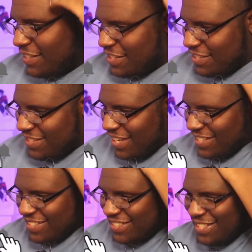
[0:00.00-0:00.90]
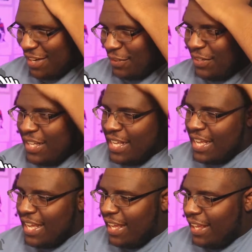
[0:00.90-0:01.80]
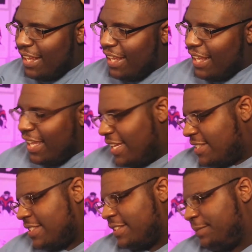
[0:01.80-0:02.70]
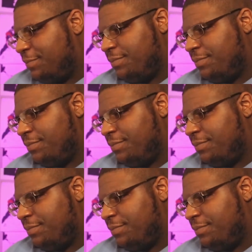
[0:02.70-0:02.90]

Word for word: is just sus in general. It's.